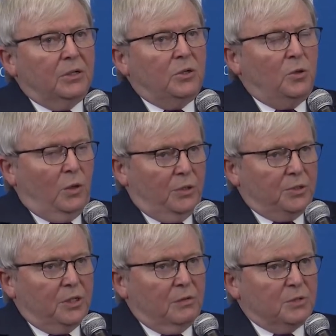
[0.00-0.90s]

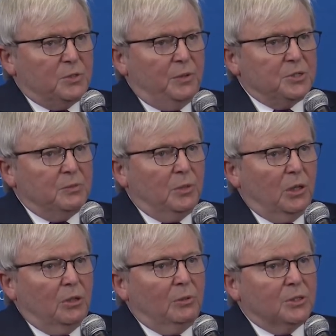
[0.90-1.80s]
quote, a responsible
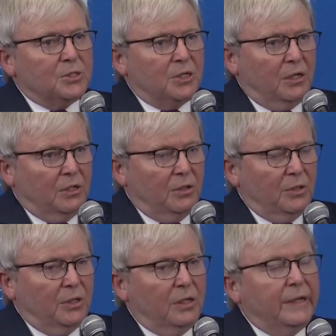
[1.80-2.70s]
global
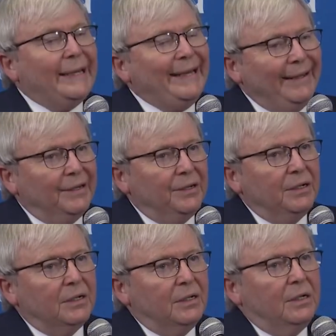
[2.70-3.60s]
stakeholder
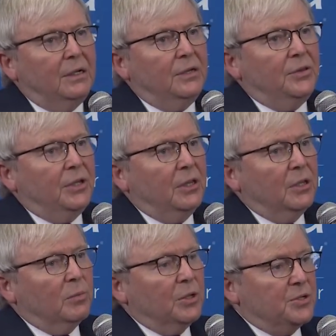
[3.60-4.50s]
in the
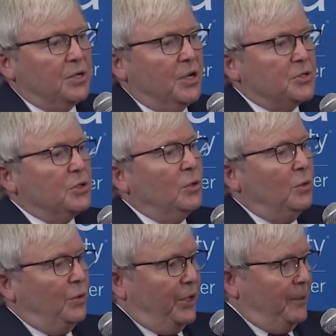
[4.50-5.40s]
liberal international
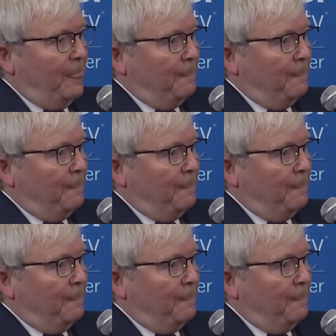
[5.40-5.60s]
order.